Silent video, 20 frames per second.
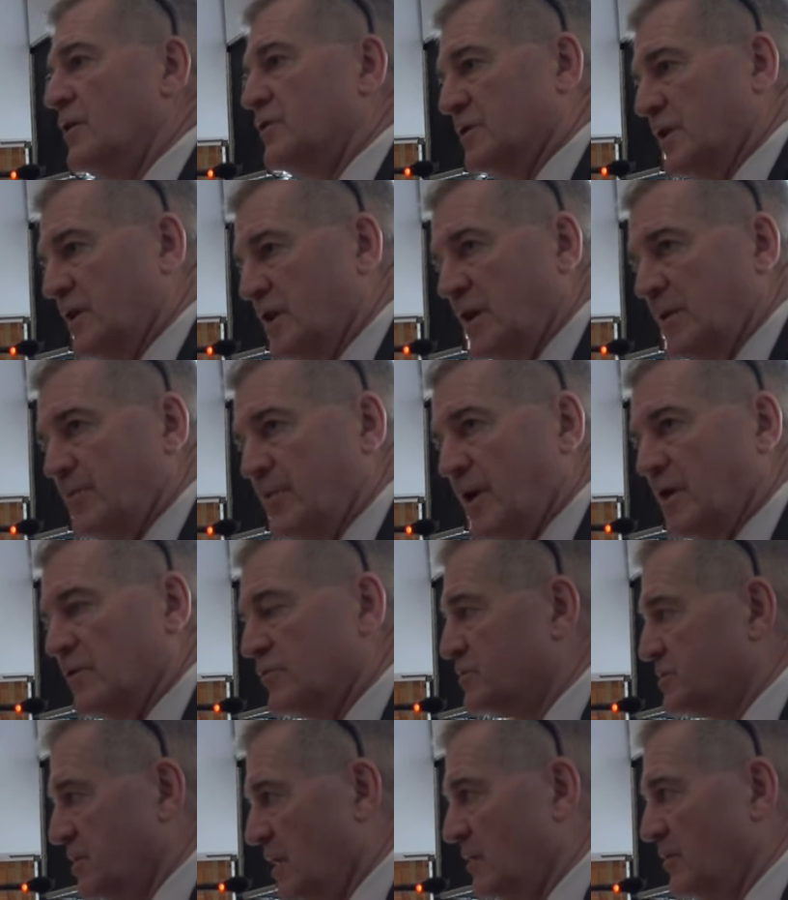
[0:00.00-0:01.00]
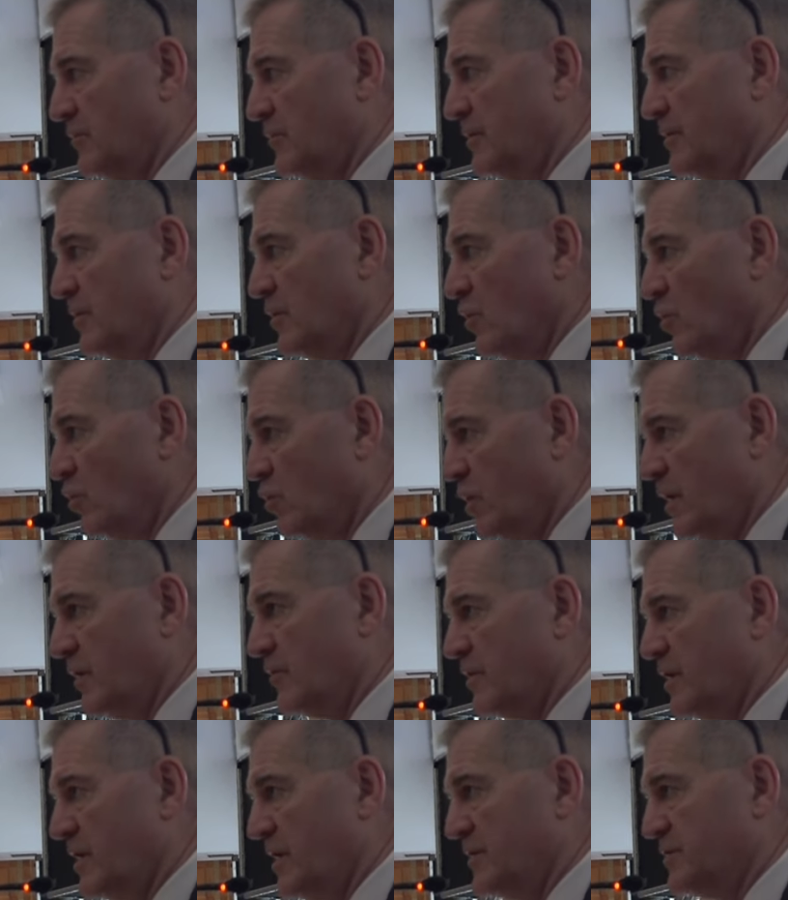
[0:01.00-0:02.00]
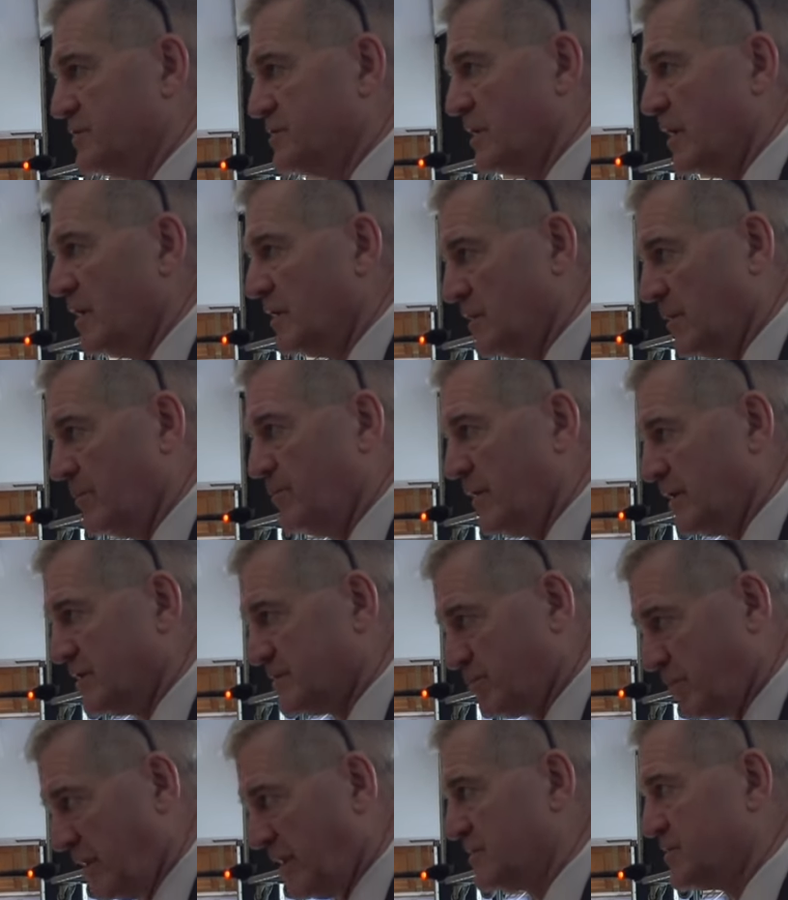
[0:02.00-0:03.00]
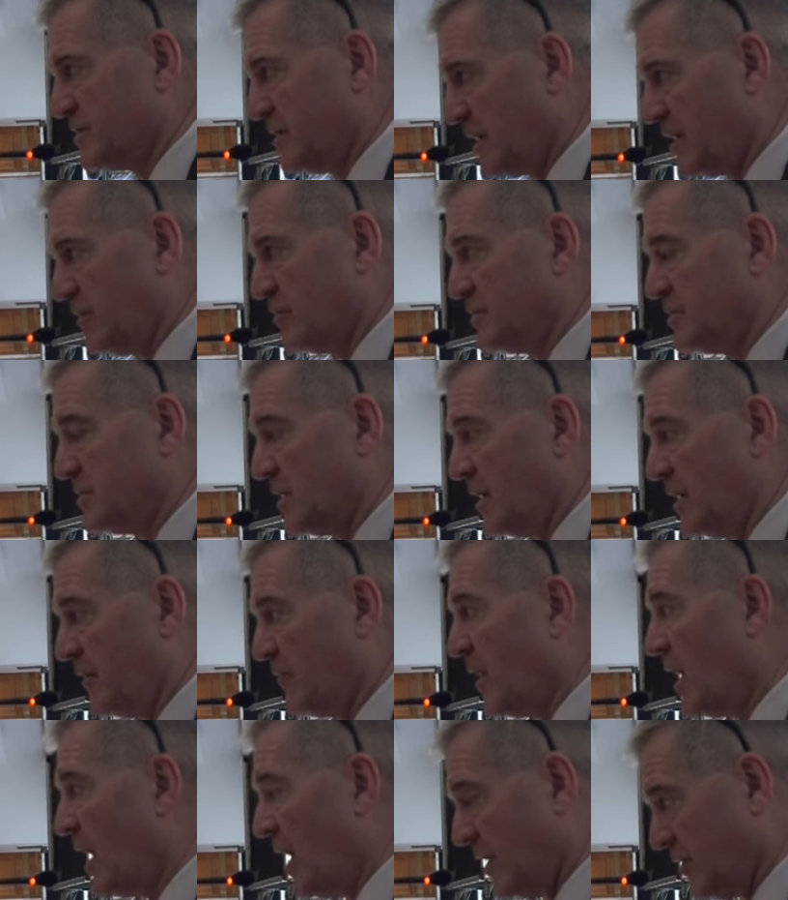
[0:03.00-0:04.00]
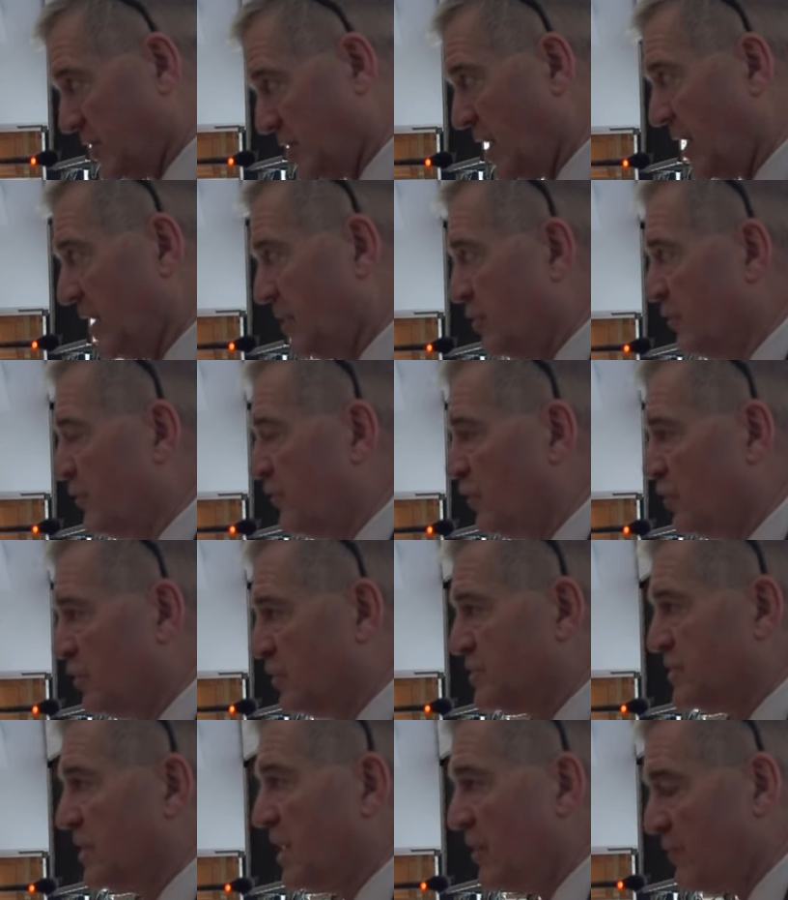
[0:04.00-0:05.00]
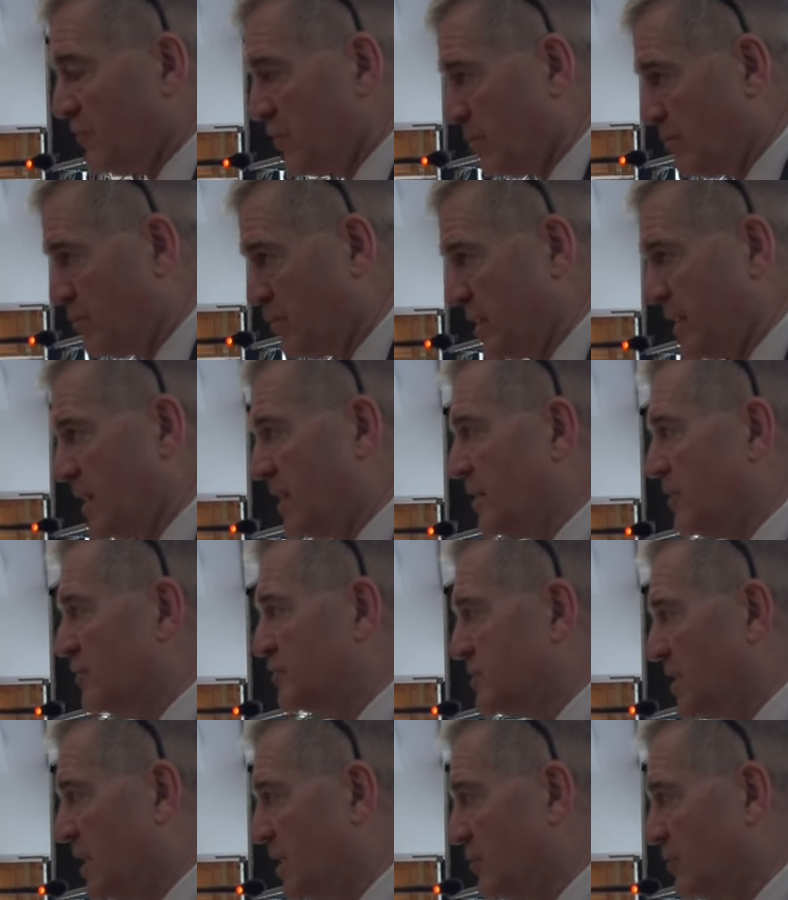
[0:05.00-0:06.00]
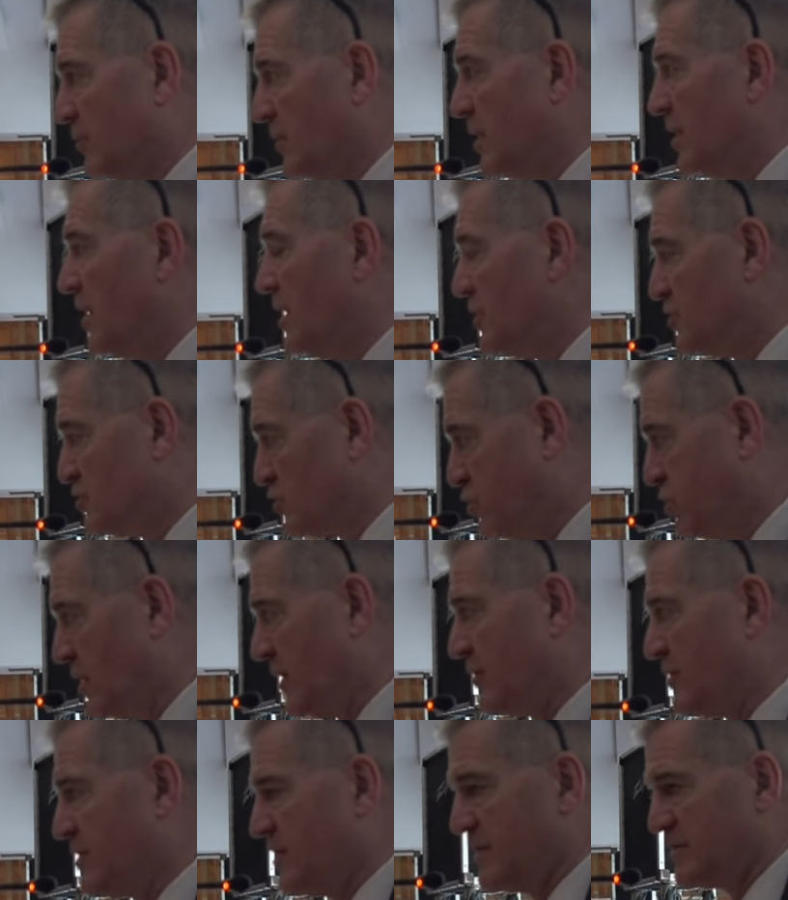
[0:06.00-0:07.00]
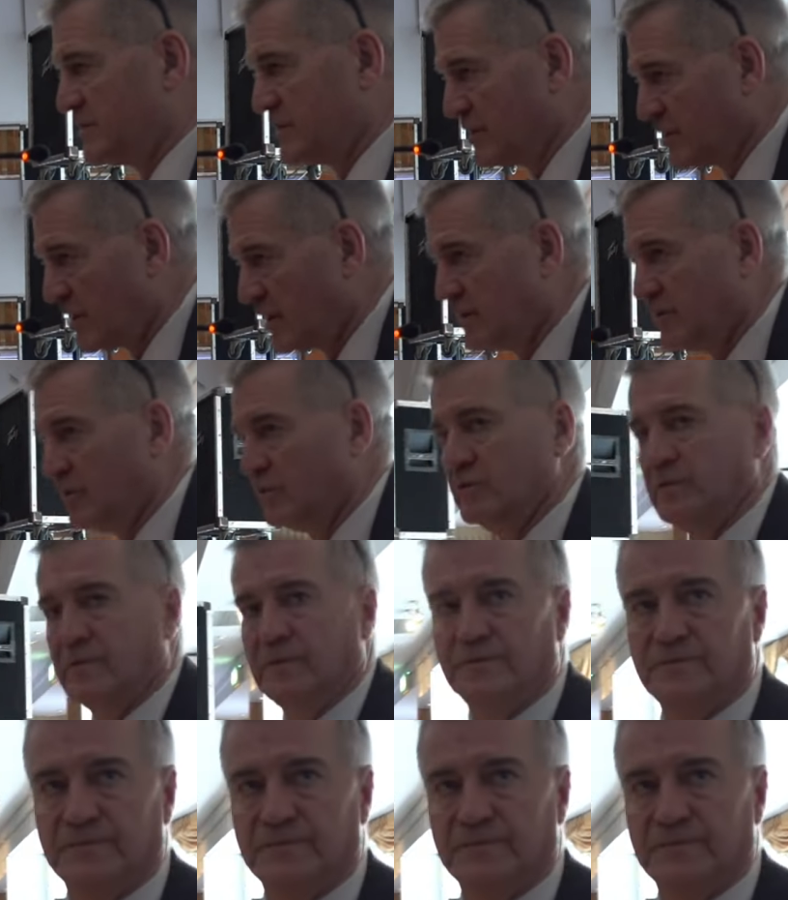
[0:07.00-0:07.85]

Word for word: to keep our town where it is, the best place in Ireland to live. And thank you, folks, for bringing our town to where it is. Thank you